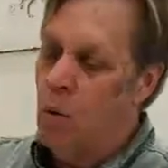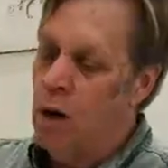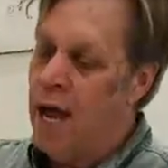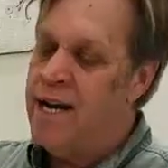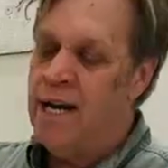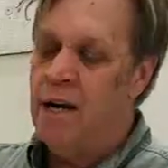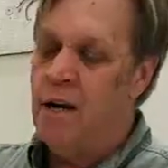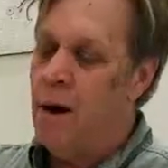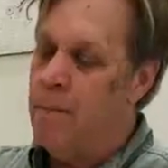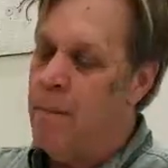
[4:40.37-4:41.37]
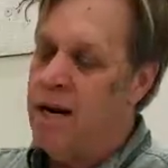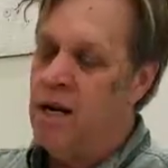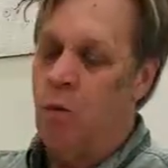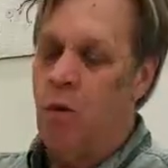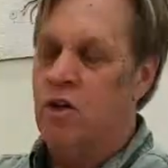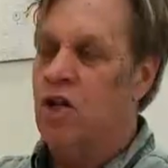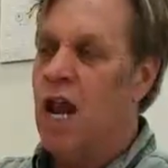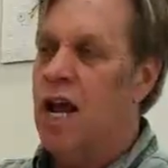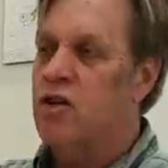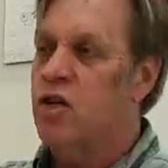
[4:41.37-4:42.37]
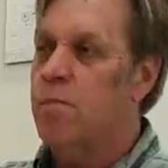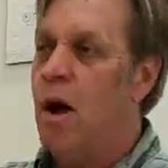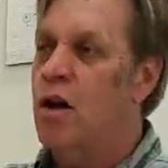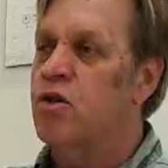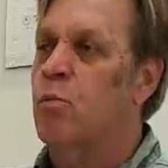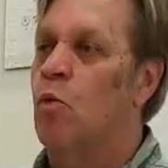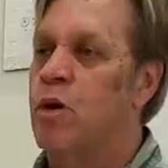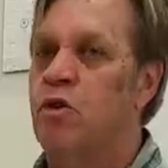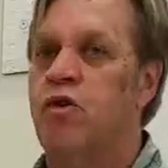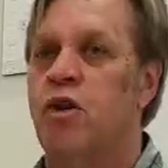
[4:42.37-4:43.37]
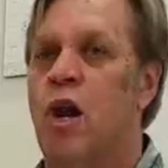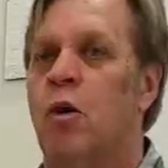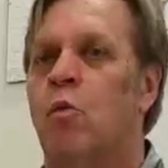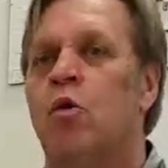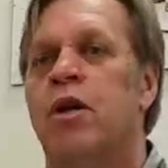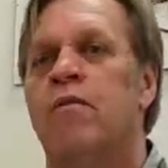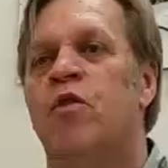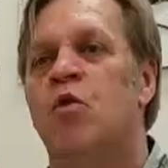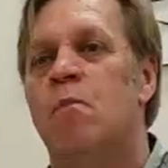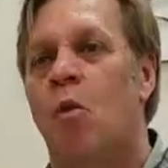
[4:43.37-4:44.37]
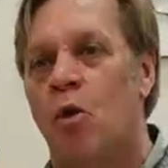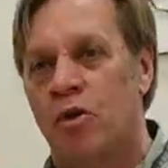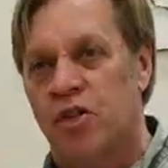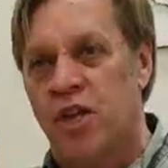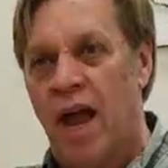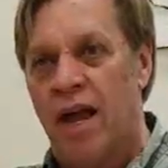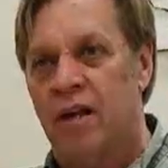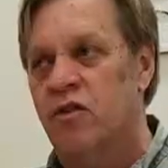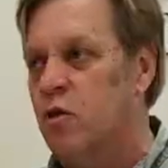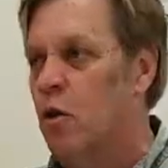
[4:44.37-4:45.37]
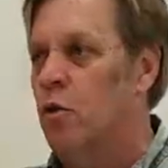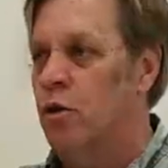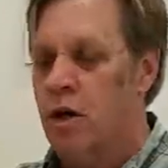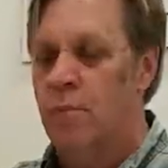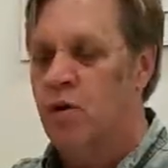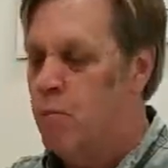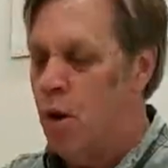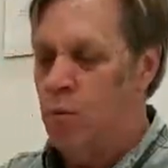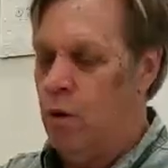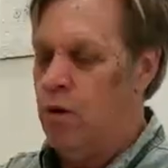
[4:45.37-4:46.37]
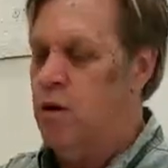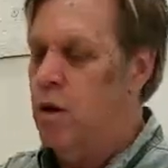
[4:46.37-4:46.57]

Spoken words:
Lightening it up, making it where it's lax as possible when you sit on it, will give you more sag. So there comes a point where